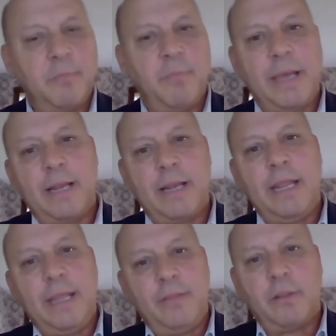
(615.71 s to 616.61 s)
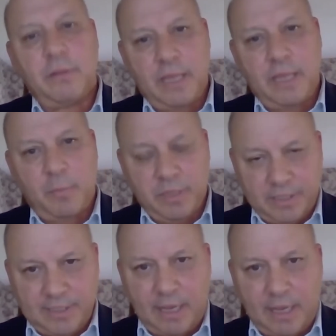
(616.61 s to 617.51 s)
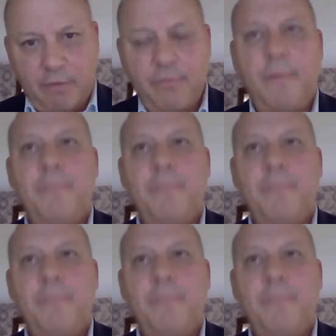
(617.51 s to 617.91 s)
embedded in the label itself.